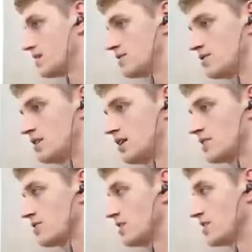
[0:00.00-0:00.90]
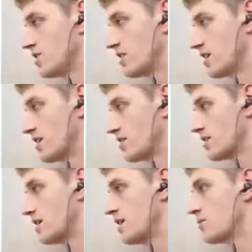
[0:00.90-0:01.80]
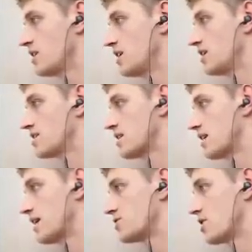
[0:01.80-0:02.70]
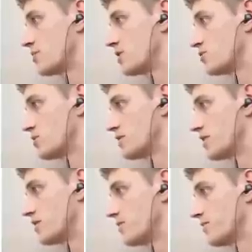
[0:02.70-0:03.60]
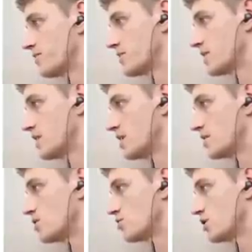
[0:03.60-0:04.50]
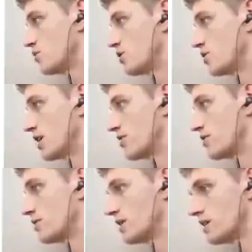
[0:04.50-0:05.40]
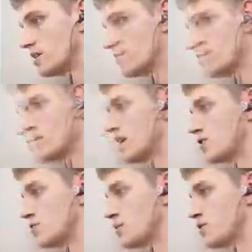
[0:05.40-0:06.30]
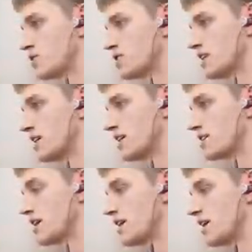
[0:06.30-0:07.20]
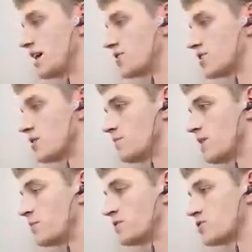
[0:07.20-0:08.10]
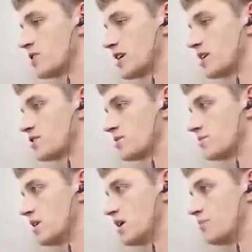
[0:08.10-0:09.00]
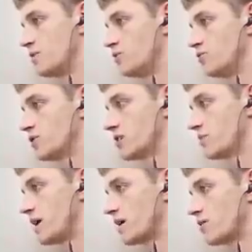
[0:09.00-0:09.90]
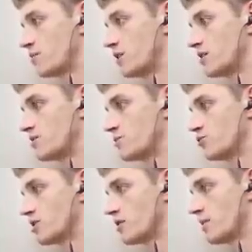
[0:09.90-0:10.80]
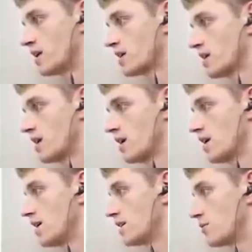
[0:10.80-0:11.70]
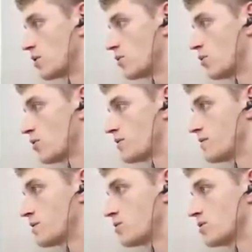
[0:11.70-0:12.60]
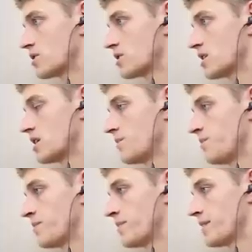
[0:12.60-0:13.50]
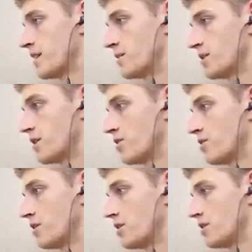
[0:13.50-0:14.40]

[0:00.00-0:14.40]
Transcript: I should let the other guy. I'm gonna let this guy catch up, though, to be fair. Just so we can work together, really. So I'm pretty much just letting this guy catch up. I'm just trying to get some blue gel back, or blue stamina back. Then I want to work with him, of course. There we go.